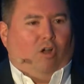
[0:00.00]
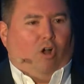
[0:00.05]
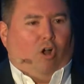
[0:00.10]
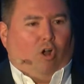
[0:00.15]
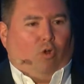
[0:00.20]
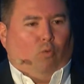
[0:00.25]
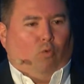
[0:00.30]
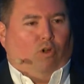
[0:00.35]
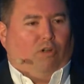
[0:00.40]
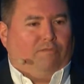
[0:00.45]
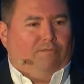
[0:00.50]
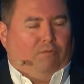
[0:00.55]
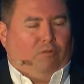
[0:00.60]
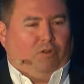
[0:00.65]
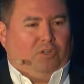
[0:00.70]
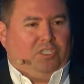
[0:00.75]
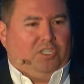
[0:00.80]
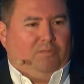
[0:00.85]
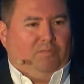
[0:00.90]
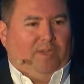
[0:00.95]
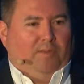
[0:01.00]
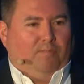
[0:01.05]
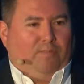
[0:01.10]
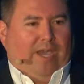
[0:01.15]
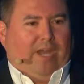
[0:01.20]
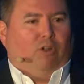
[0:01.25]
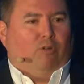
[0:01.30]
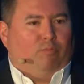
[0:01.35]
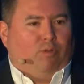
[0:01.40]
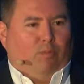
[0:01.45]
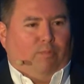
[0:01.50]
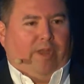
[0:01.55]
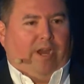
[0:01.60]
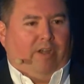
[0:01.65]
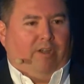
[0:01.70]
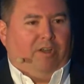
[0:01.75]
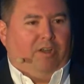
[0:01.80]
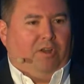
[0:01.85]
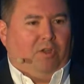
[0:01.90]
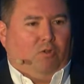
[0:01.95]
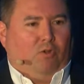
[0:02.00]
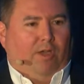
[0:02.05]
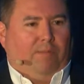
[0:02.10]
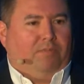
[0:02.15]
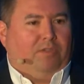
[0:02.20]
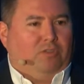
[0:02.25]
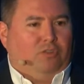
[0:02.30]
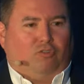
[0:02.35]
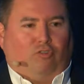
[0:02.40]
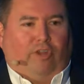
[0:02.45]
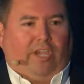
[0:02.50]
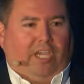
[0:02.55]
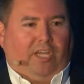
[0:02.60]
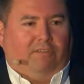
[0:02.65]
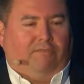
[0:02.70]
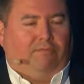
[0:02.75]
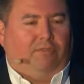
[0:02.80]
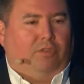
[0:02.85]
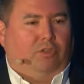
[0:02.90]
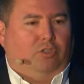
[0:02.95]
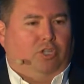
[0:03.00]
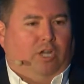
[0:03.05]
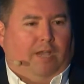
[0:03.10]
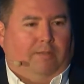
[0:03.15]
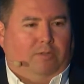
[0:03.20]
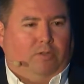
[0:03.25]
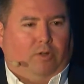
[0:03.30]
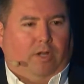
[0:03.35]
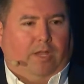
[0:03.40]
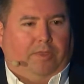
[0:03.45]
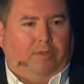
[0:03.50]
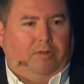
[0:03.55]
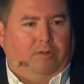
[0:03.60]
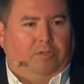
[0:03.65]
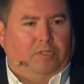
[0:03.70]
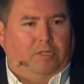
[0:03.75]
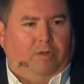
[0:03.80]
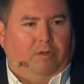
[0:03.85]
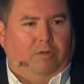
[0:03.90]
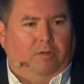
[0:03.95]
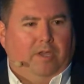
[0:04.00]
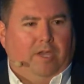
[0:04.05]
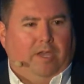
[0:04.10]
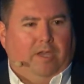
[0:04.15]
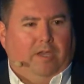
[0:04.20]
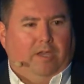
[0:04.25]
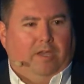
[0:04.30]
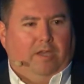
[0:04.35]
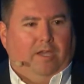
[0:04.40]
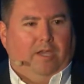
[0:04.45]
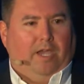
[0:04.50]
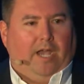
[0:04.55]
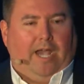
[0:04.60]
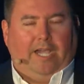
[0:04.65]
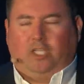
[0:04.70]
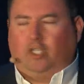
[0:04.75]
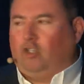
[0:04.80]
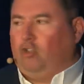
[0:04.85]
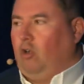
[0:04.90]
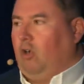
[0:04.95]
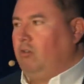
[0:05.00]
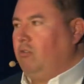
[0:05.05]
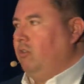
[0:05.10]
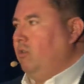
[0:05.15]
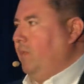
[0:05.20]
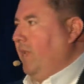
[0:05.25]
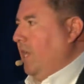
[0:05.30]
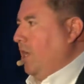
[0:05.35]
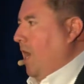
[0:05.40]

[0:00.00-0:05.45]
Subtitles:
our workforce to be better prepared and equipped and trained for the jobs that are out there. So I struggle to be an